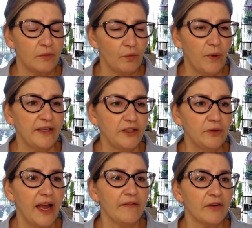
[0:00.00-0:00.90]
when
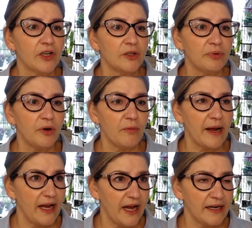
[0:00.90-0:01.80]
you have a good
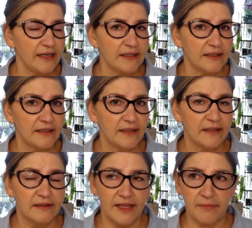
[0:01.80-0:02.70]
probiotic,
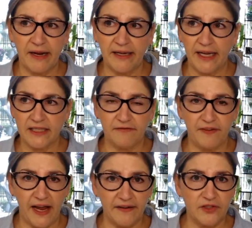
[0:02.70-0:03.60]
like mine has
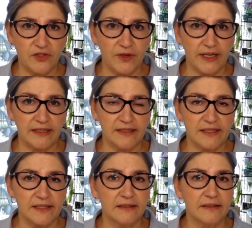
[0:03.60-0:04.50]
5
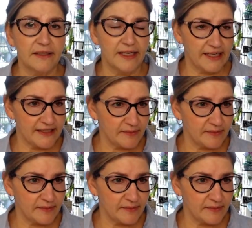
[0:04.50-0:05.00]
strains, it has